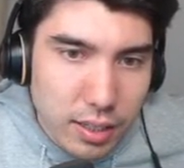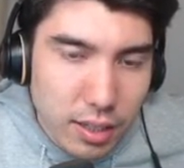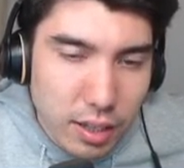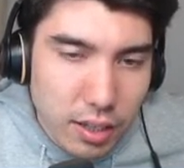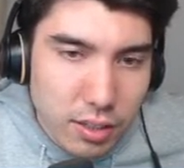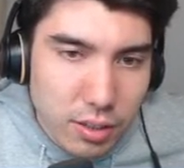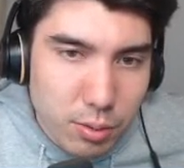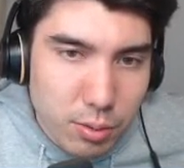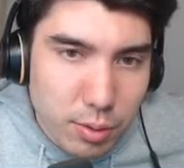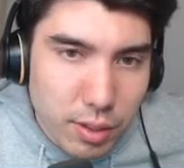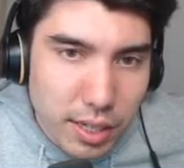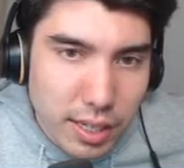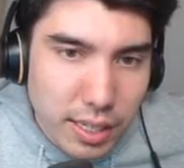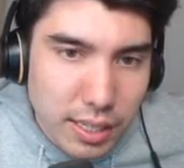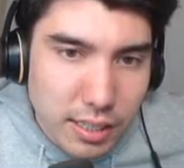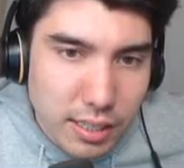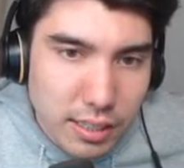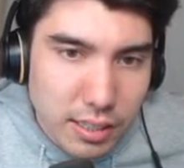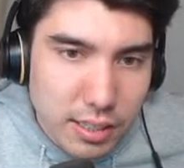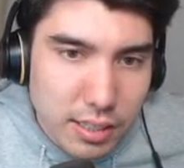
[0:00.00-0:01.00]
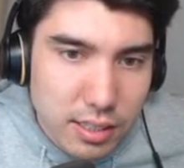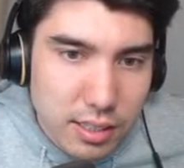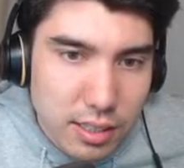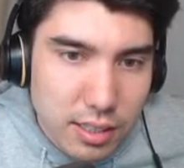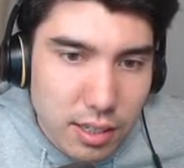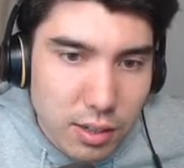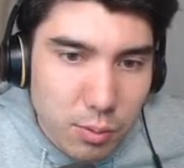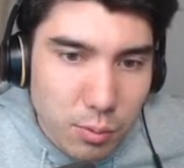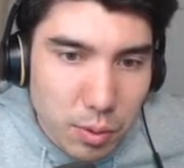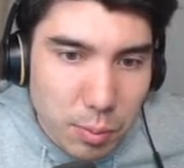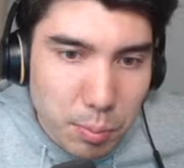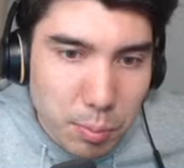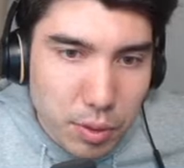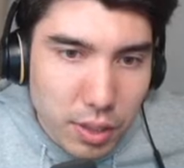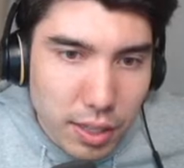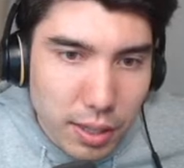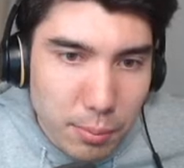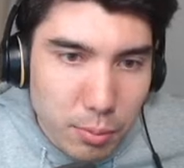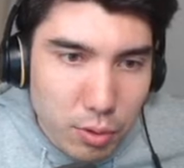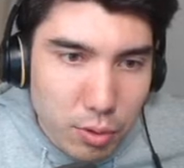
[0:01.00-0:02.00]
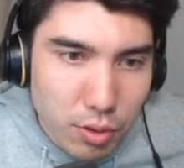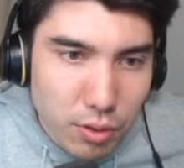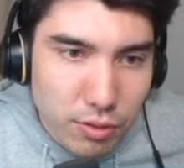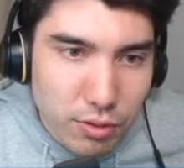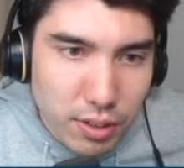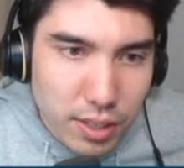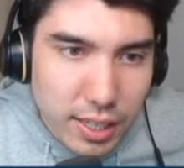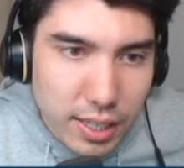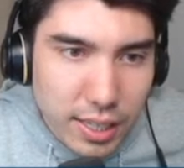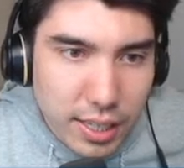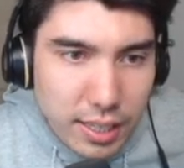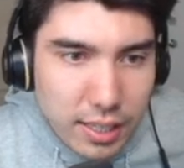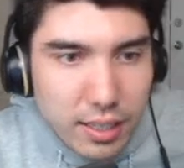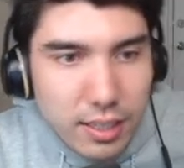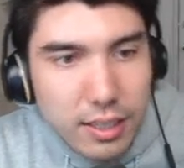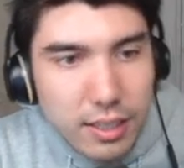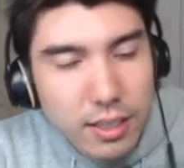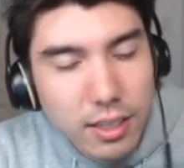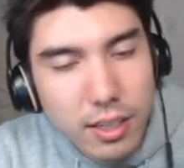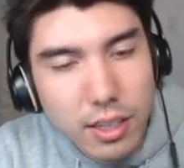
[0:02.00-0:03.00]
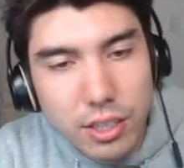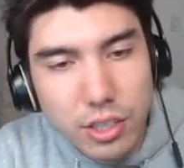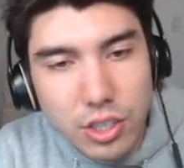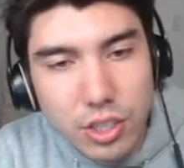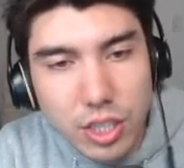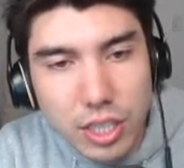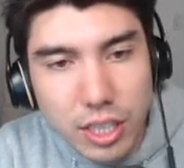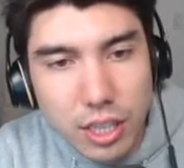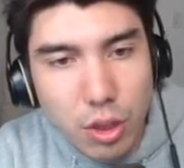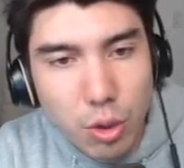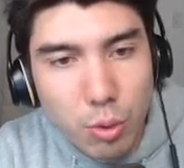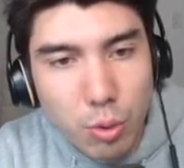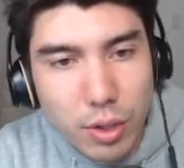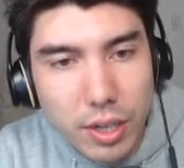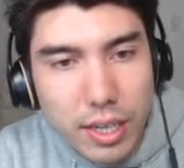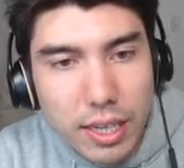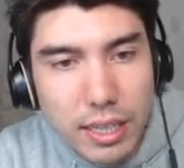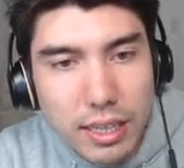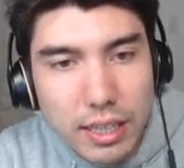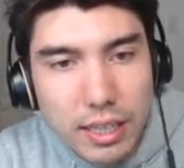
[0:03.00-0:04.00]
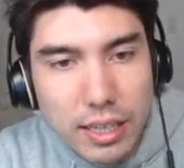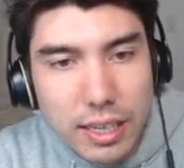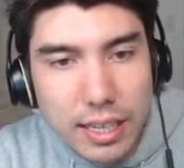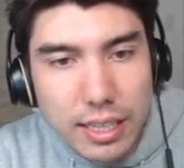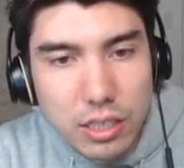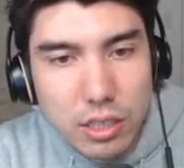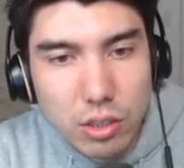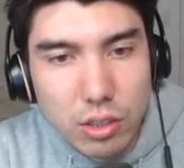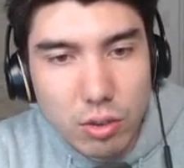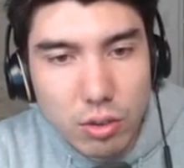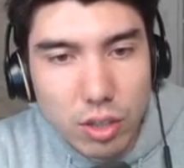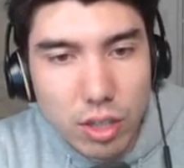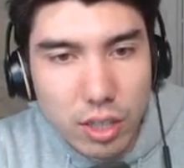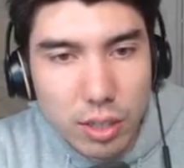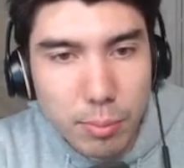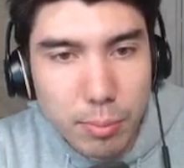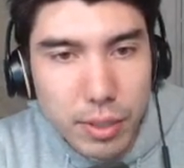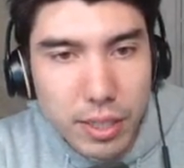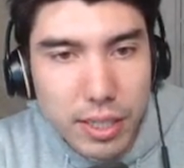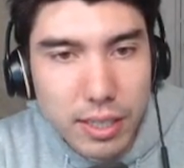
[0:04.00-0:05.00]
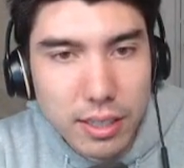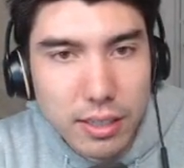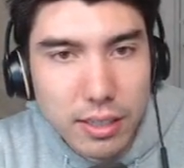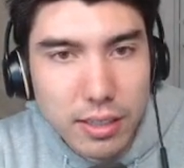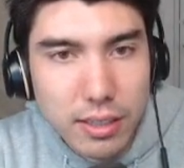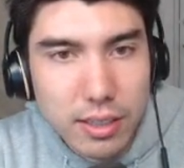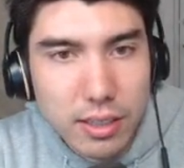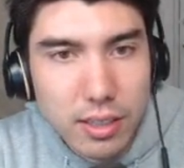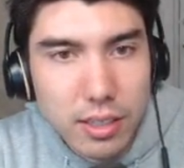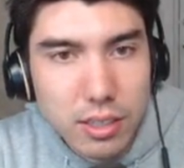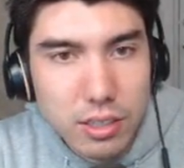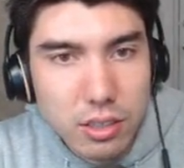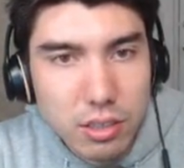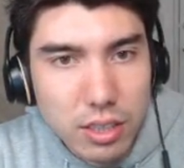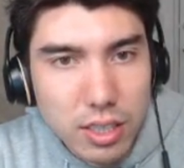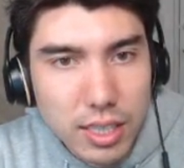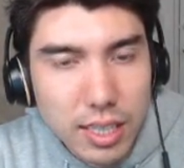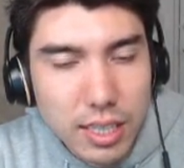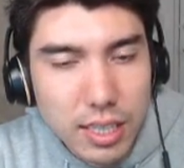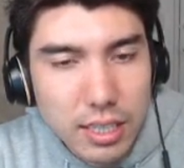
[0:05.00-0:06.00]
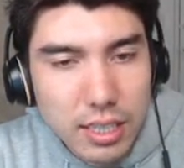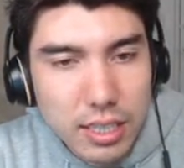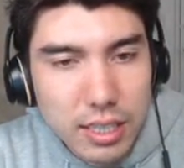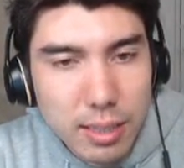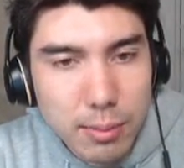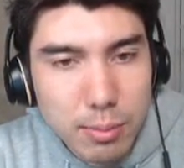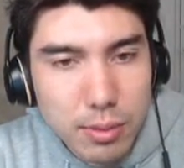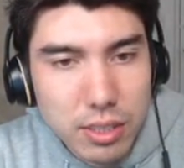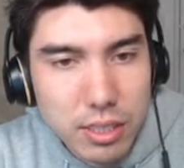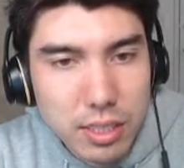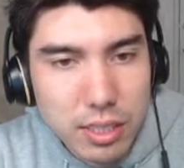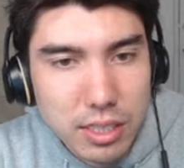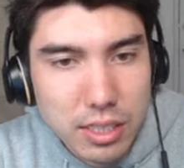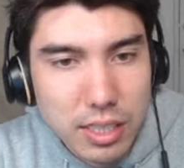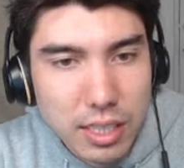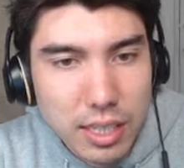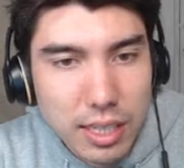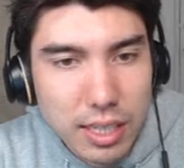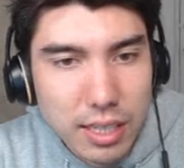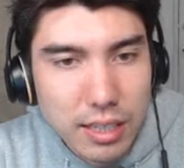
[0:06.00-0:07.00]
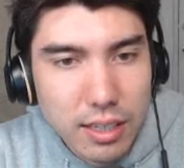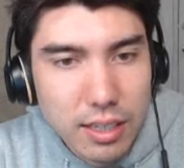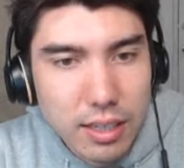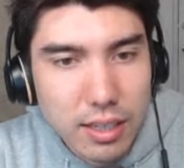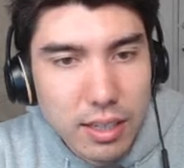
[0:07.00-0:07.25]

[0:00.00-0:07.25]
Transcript: Otherwise, we play a move like g3 and the knight's no longer pinned. So the king steps to the side.